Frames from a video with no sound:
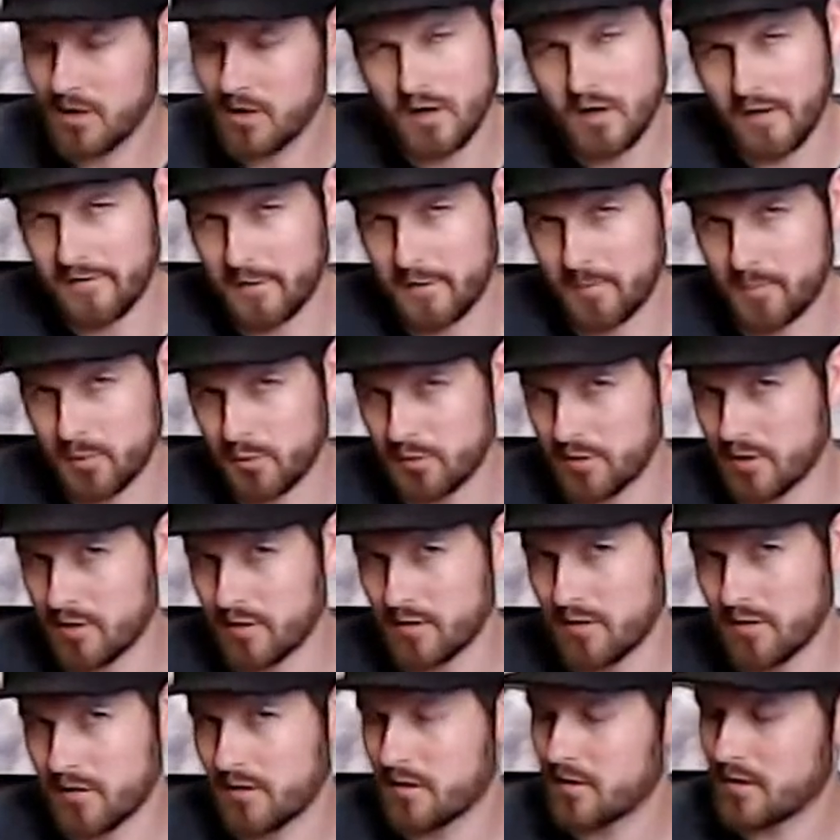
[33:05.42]
of the
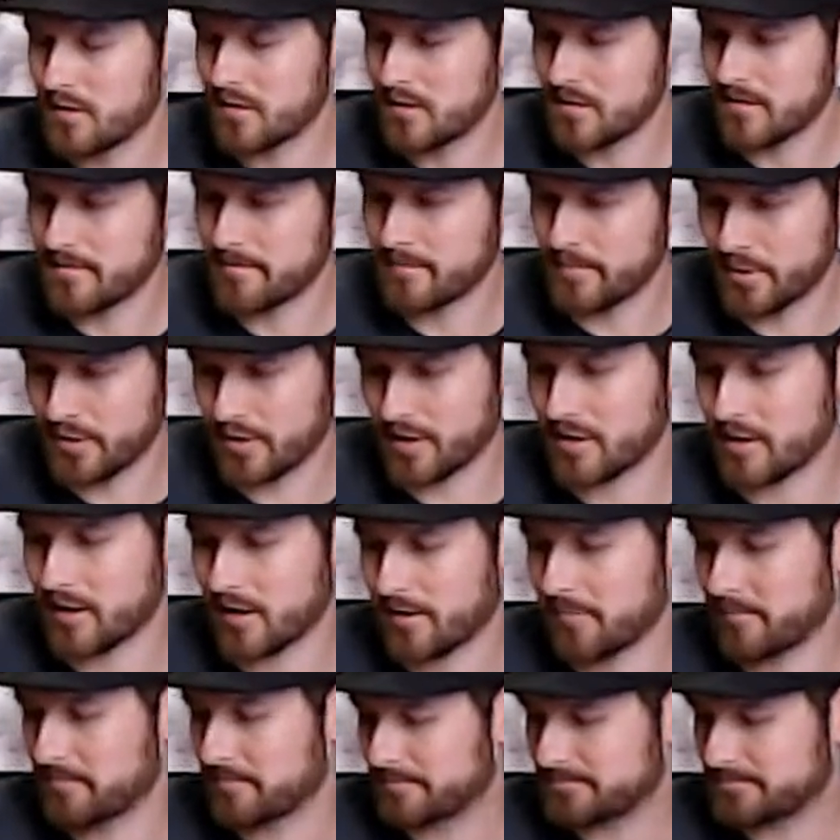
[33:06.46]
Buna Burgundy,